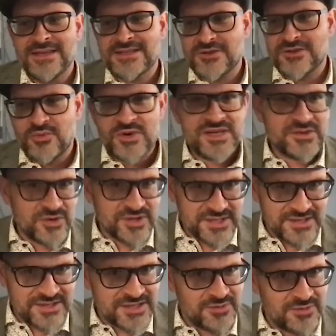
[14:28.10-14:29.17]
So the resource
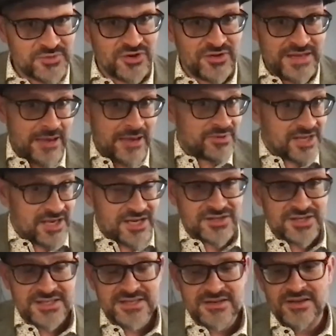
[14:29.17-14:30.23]
consumption on the
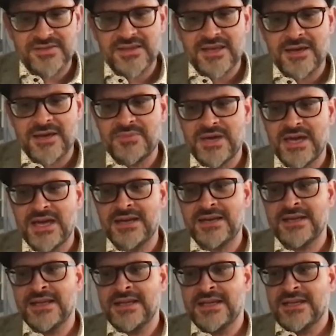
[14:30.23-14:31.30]
application is not that bad.
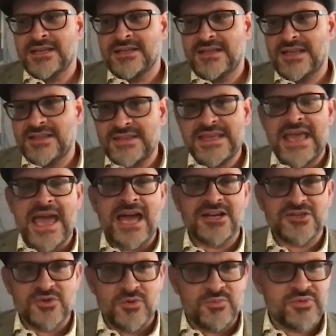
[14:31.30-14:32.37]
Then the
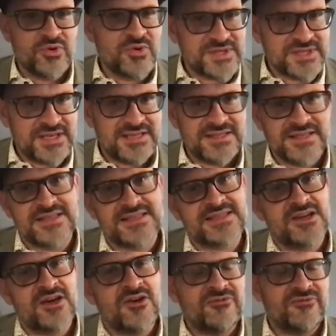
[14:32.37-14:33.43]
actual process
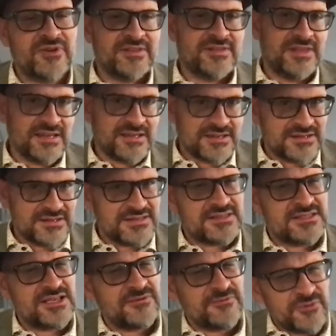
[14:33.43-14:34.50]
itself, I think,
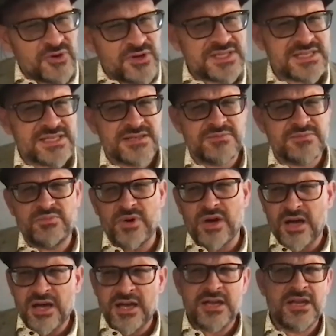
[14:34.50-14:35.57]
difference
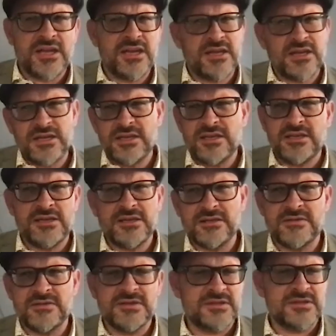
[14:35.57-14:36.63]
by
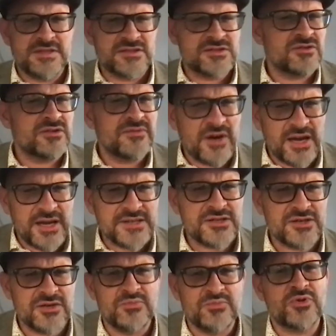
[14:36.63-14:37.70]
the digital
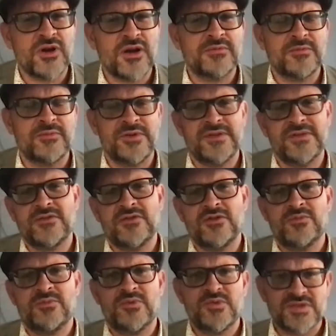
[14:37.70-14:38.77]
advisor, probably the group
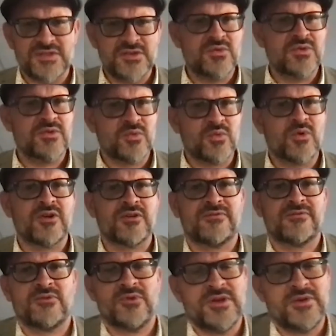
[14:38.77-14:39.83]
who's doing the work
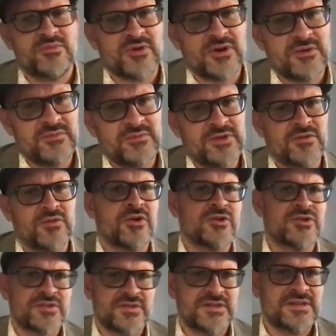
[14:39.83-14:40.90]
for you, probably
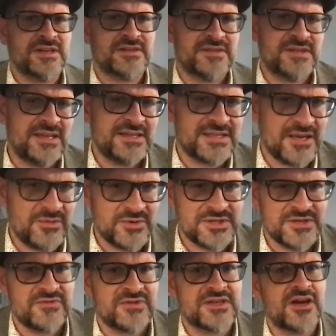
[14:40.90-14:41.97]
largely dictates how
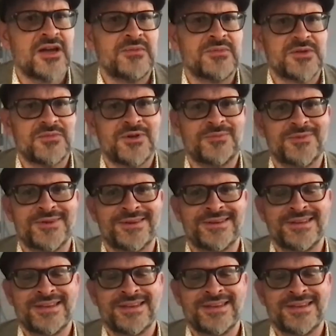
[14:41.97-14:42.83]
much of the time commitment